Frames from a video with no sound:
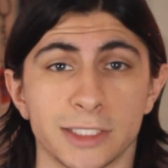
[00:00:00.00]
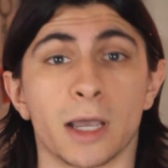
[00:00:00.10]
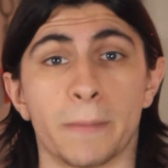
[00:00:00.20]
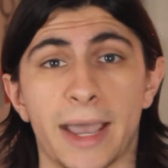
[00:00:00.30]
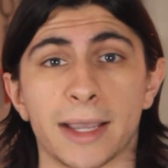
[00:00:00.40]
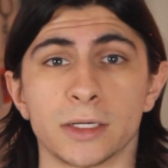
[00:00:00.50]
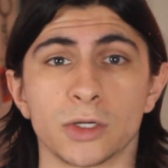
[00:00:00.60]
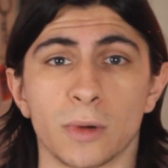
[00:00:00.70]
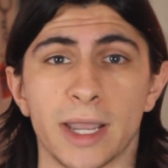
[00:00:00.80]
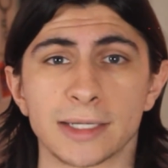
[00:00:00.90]
come back and
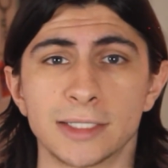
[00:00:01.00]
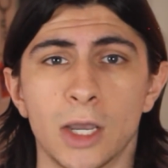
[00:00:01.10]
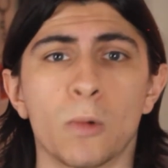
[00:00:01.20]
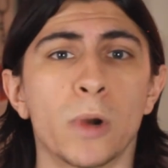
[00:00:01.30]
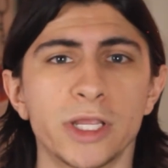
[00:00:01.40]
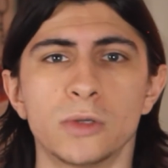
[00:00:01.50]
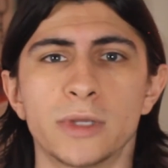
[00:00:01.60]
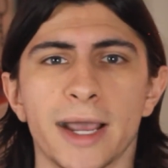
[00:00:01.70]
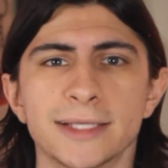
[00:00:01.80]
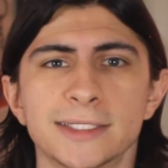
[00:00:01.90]
direct. What do you
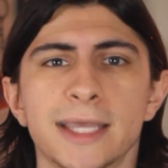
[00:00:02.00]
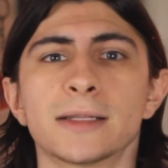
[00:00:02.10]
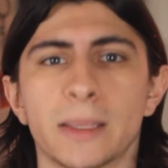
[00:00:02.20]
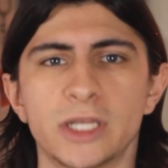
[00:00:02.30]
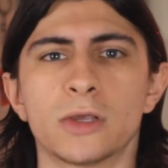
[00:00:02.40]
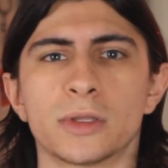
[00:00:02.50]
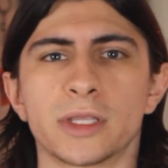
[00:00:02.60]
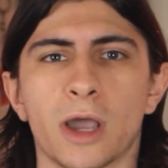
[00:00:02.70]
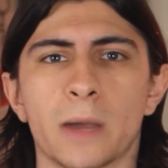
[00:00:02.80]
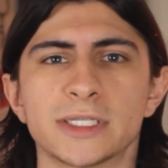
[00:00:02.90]
guys think? Let me know in
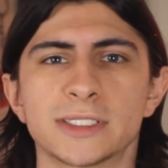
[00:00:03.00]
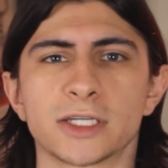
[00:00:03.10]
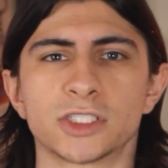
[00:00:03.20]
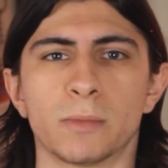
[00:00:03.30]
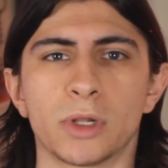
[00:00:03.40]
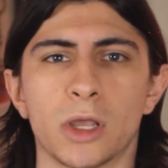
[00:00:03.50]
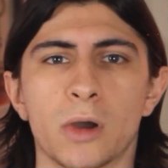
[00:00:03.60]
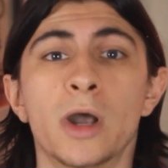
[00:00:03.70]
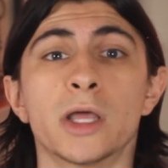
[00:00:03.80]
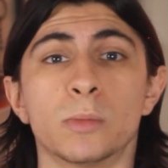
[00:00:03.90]
the comments section
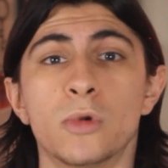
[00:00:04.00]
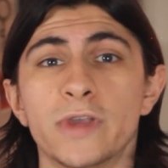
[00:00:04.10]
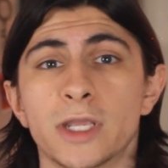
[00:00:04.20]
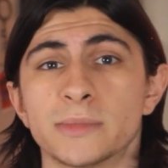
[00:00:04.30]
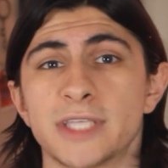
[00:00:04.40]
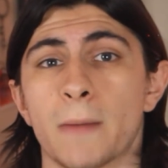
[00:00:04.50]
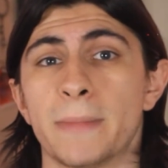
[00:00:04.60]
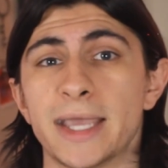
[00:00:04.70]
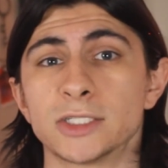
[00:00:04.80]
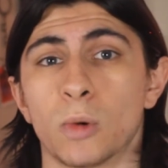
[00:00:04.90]
below. The movie comes out May